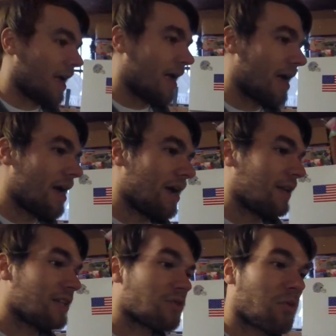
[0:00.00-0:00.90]
And
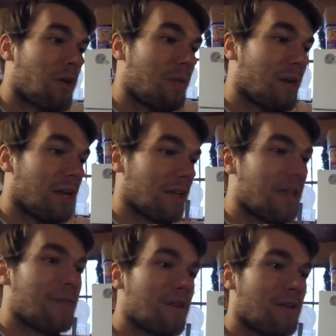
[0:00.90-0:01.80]
that's where I'm going to
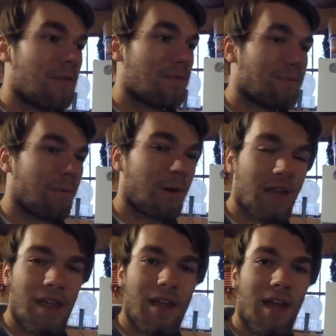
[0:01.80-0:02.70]
leave it for
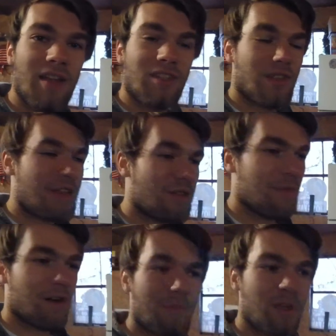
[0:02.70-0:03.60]
today, guys. Thank you
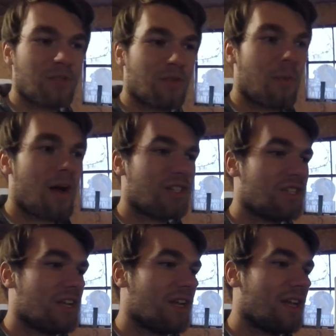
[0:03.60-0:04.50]
very much for
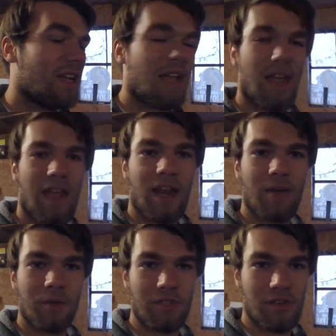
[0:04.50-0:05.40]
watching, and
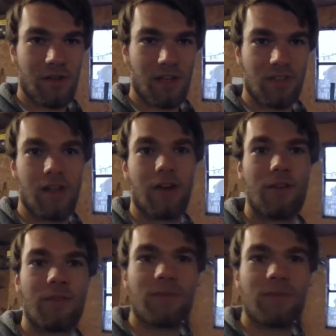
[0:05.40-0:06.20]
I will see you guys later.